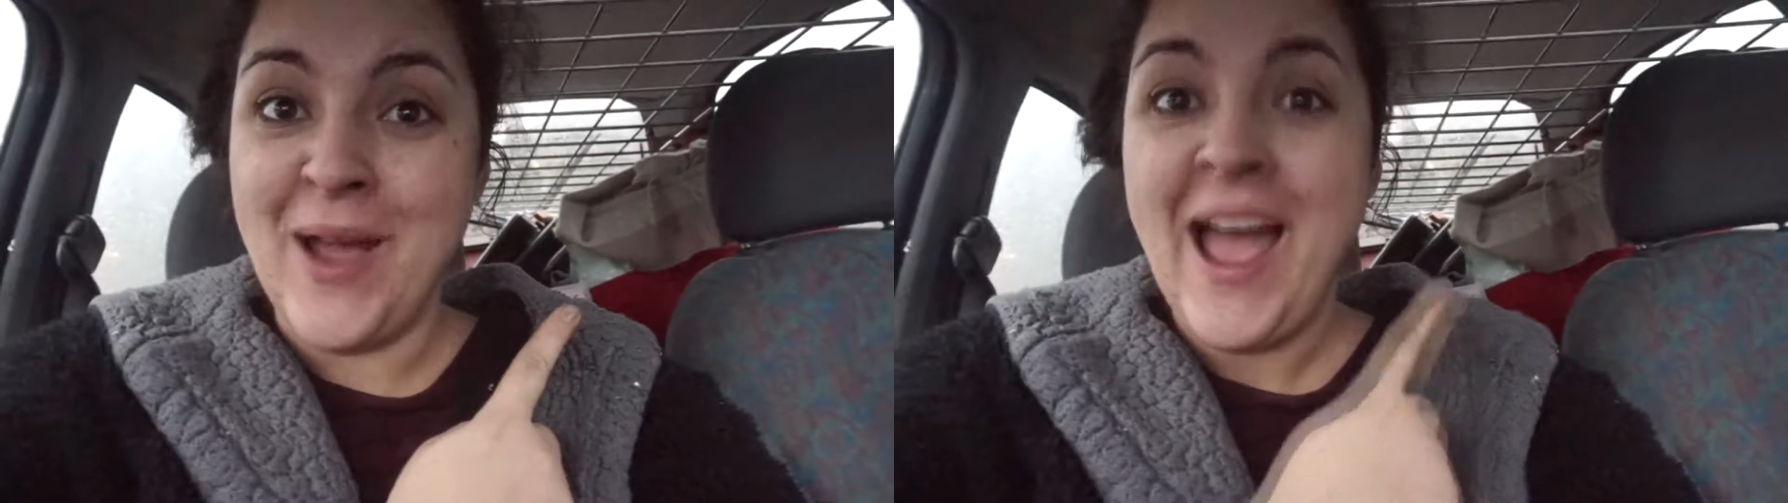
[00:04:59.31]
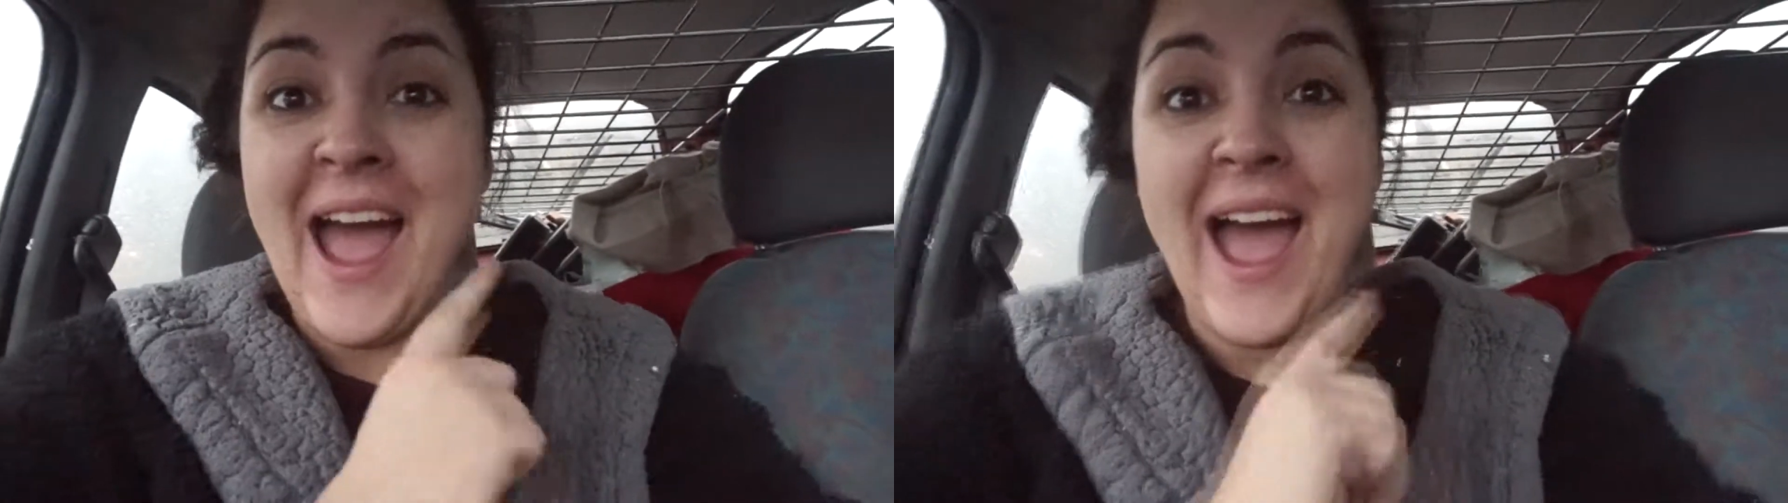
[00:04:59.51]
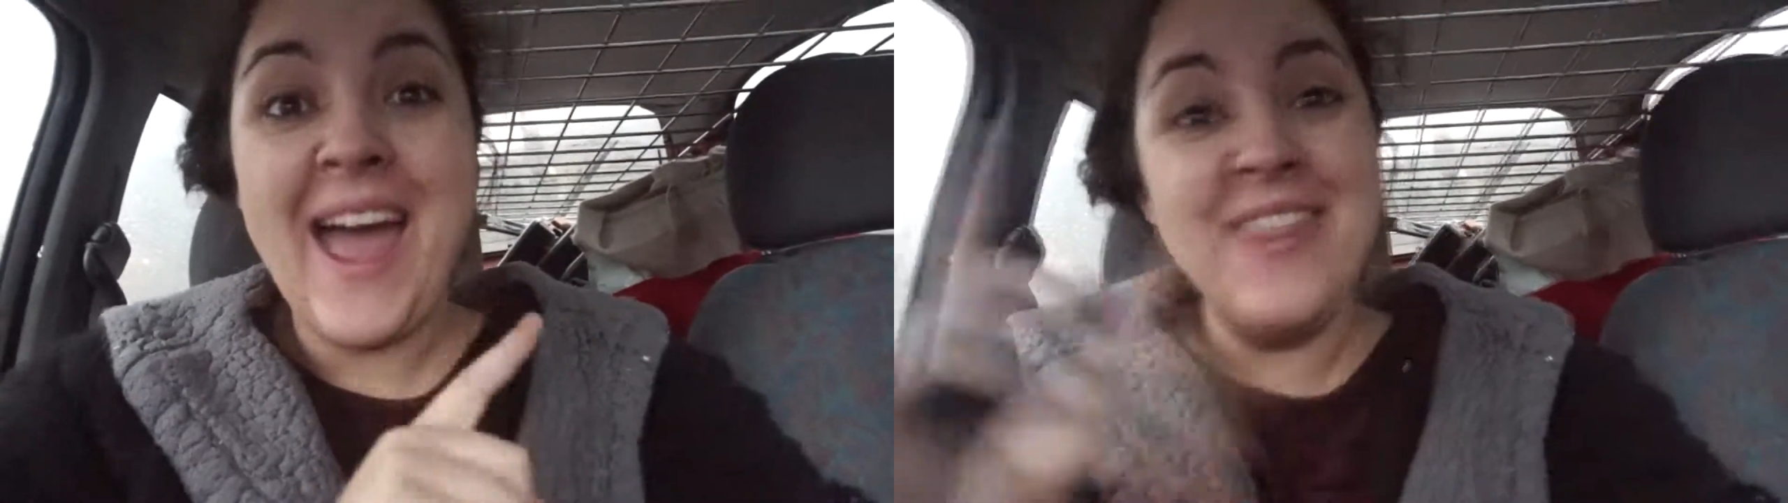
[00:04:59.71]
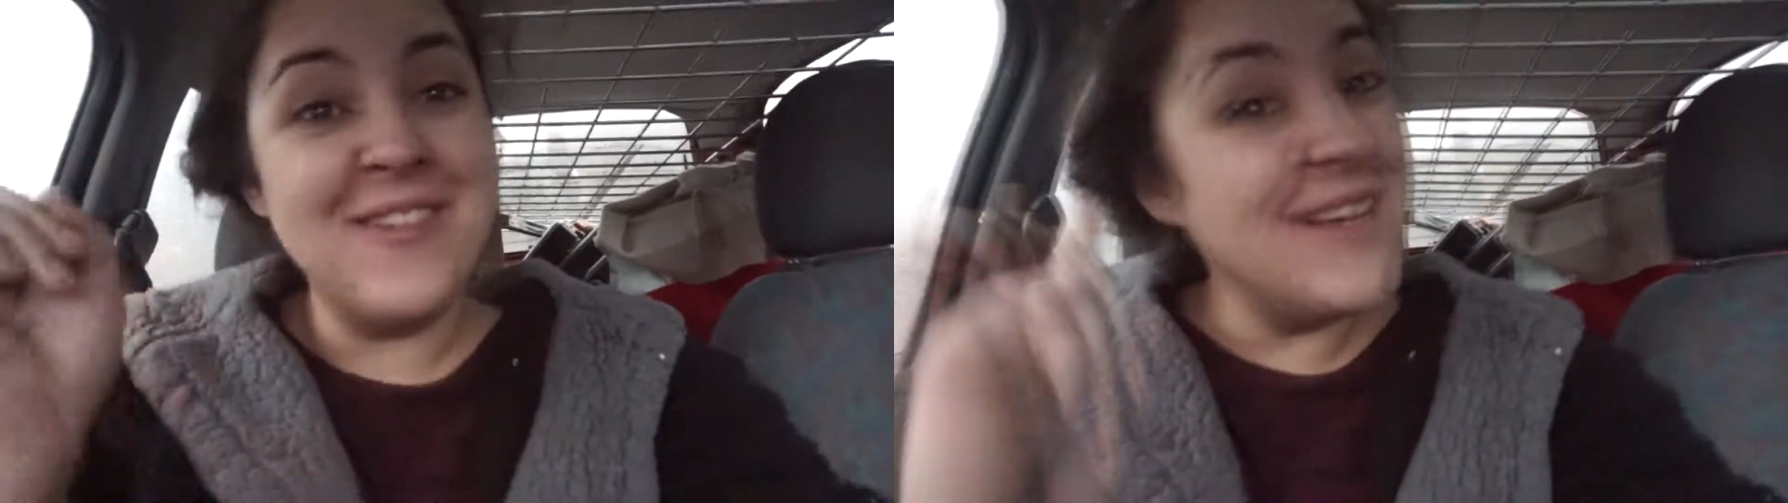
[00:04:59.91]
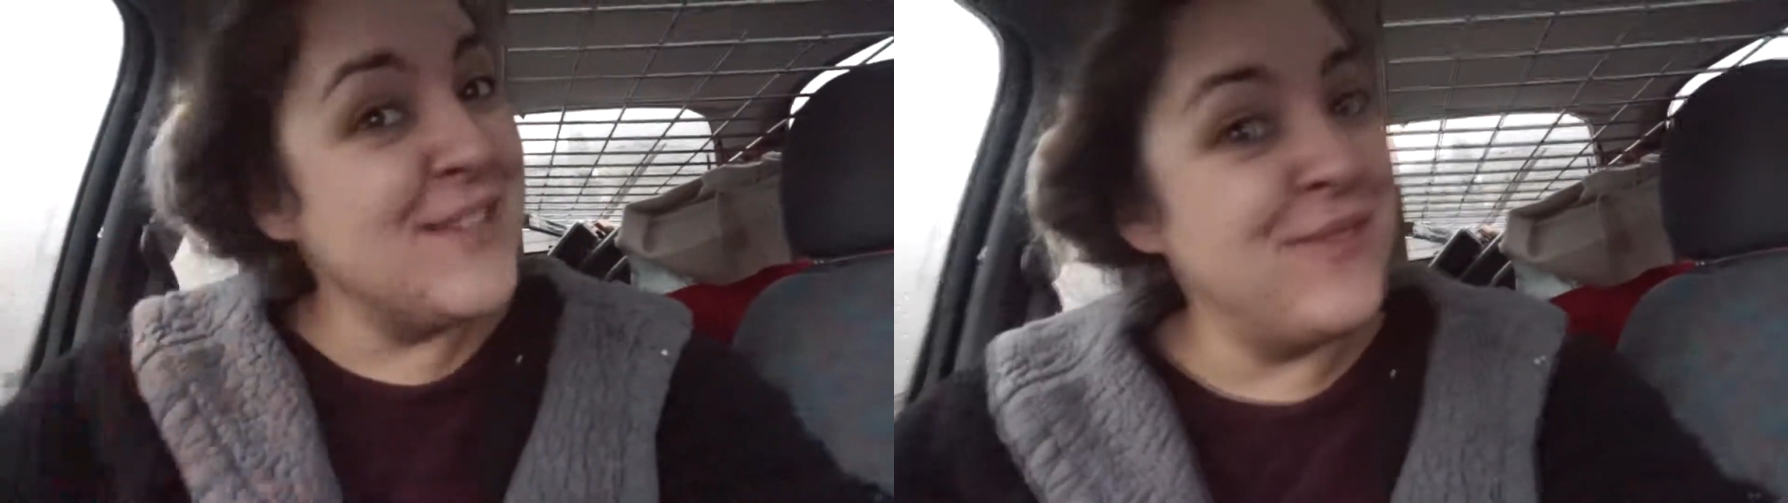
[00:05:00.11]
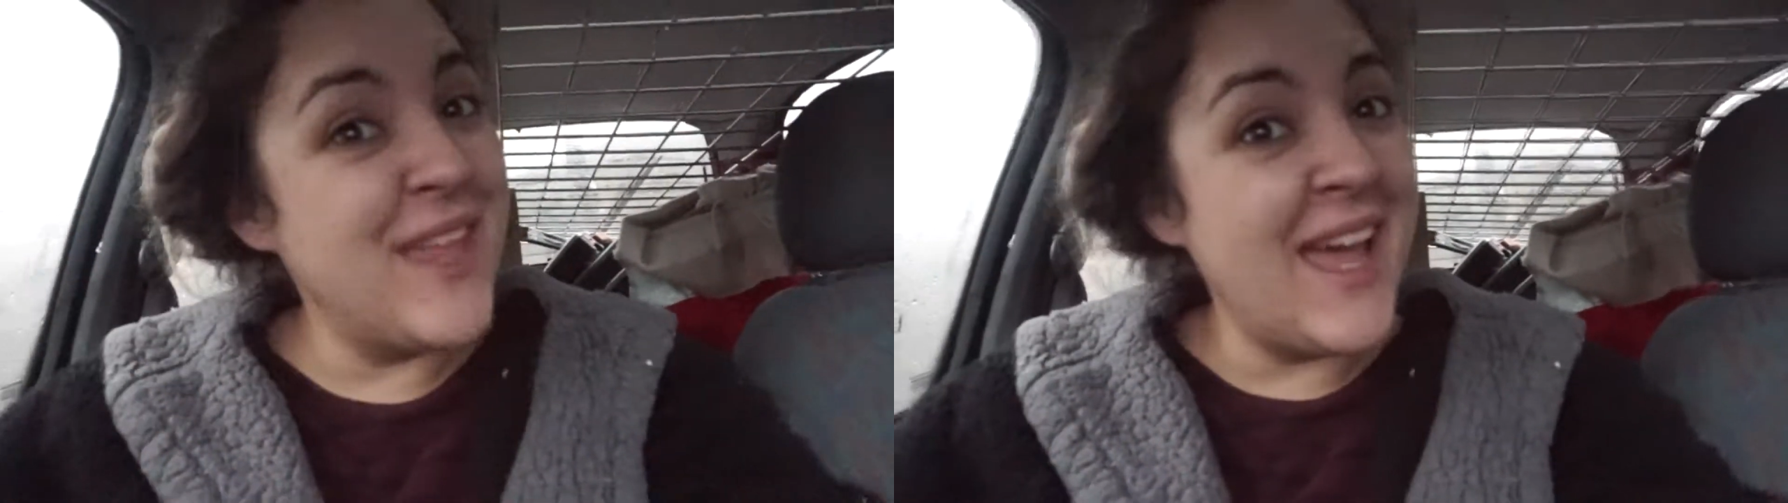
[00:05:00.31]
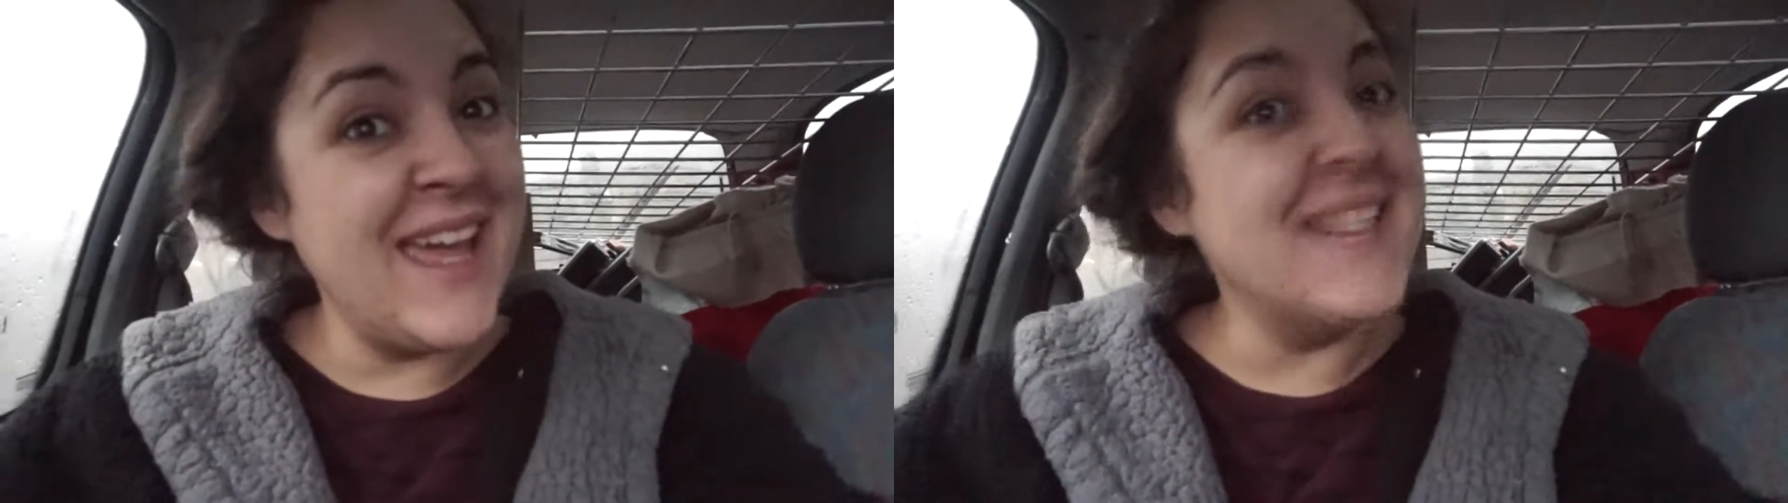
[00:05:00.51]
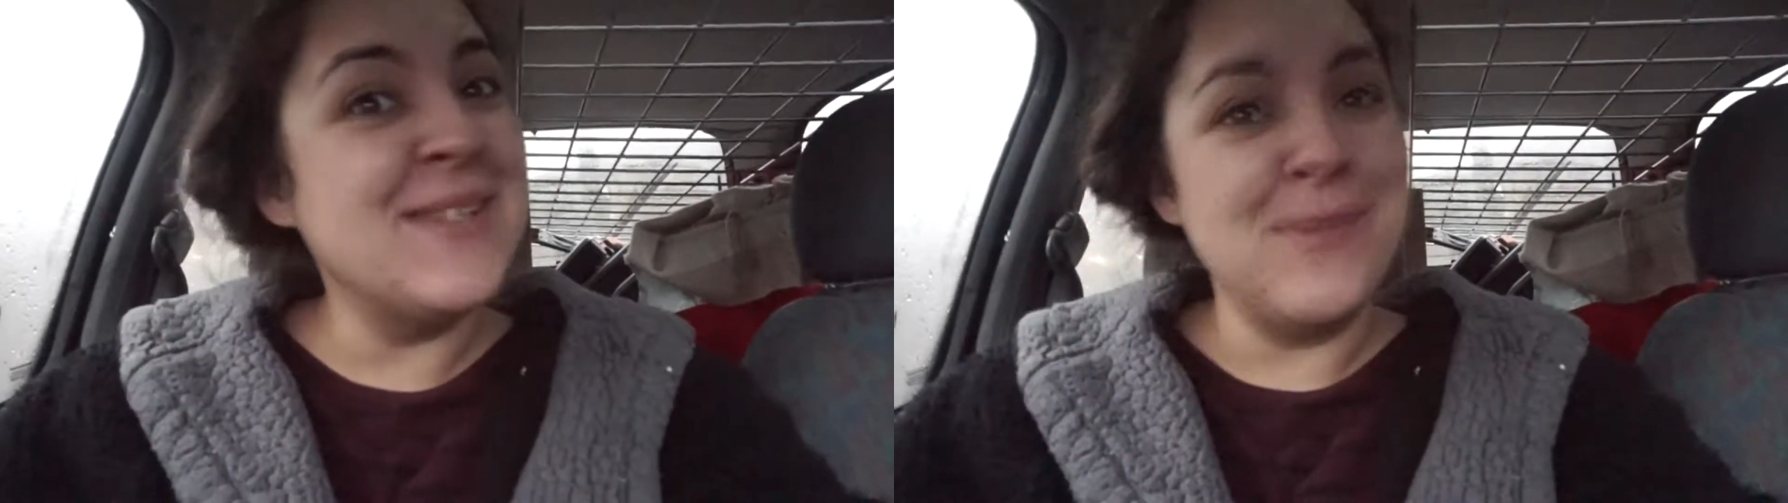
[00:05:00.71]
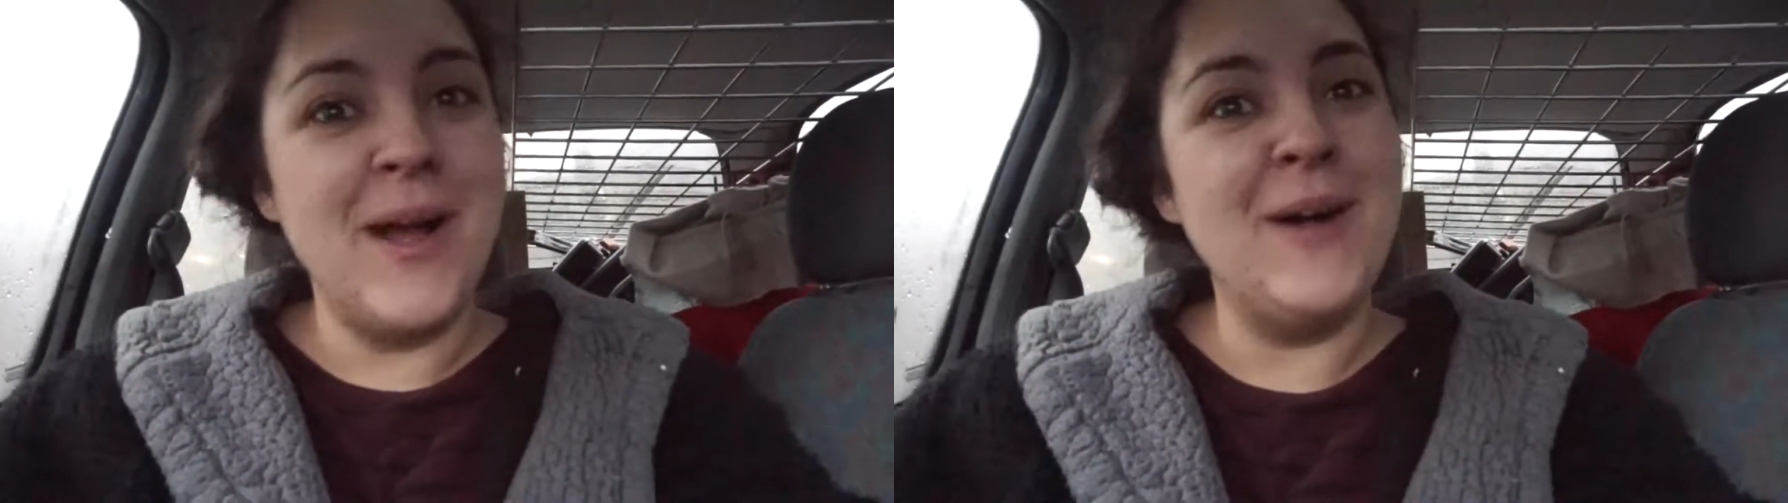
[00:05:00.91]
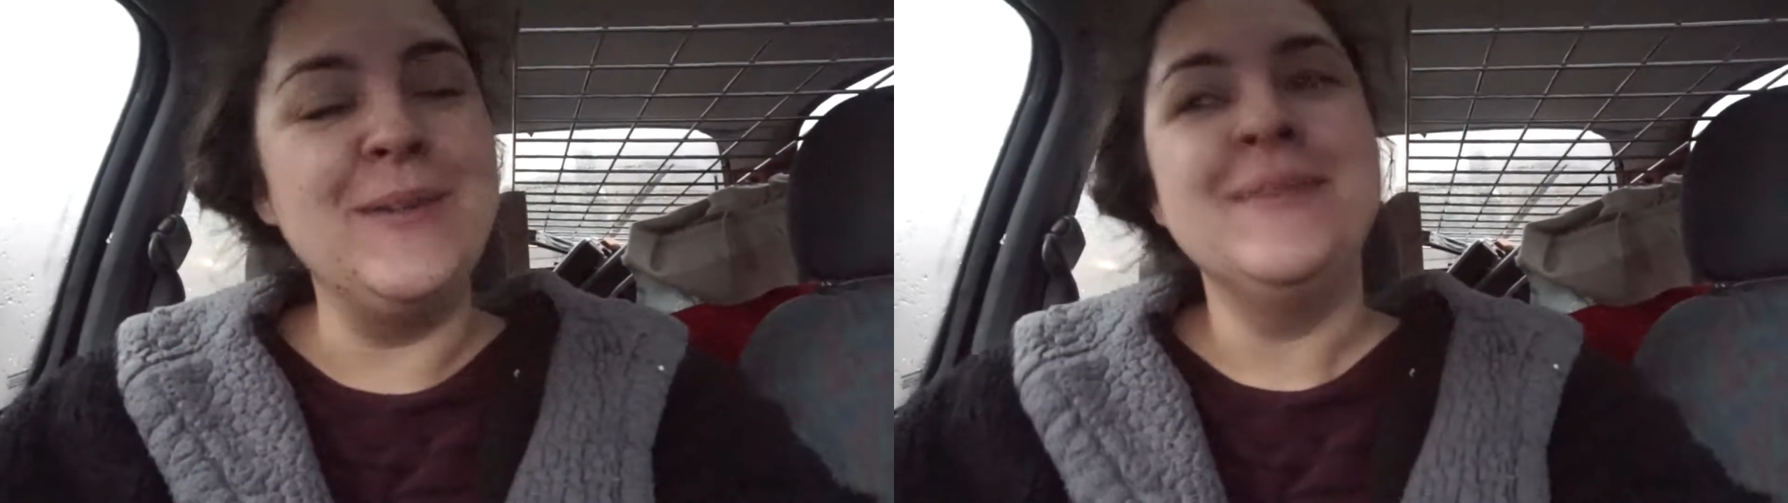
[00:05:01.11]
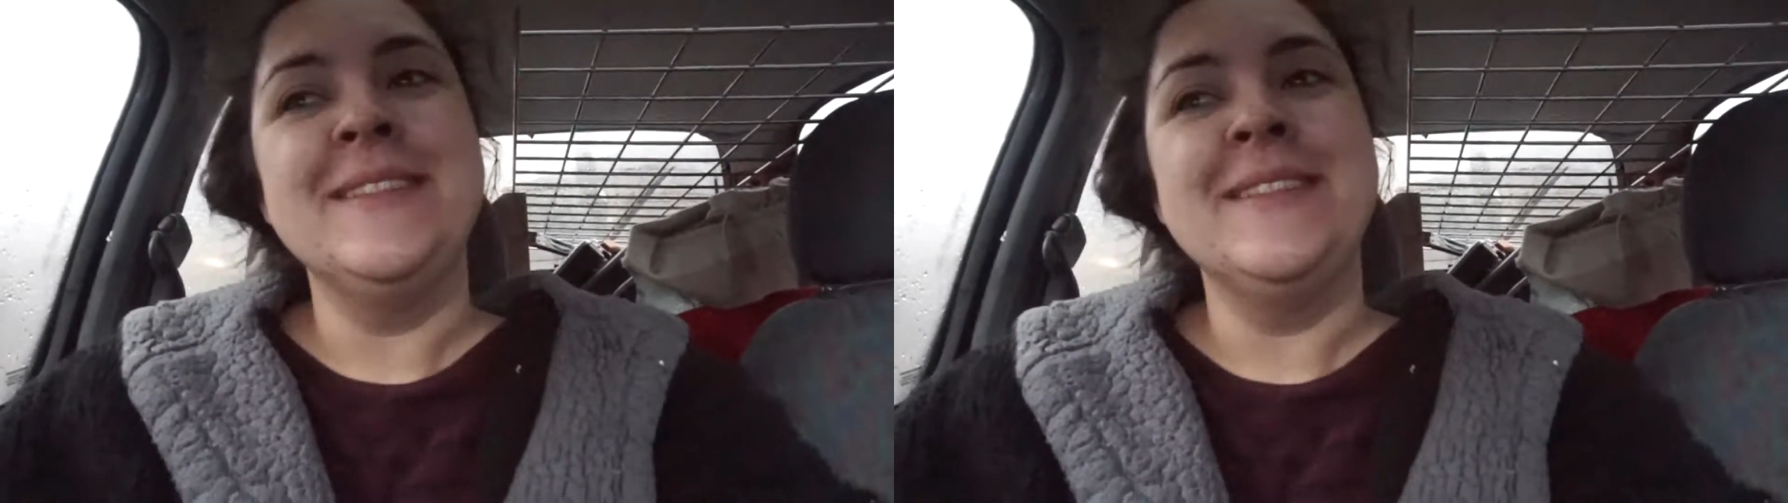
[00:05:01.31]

and the reason for that is, well,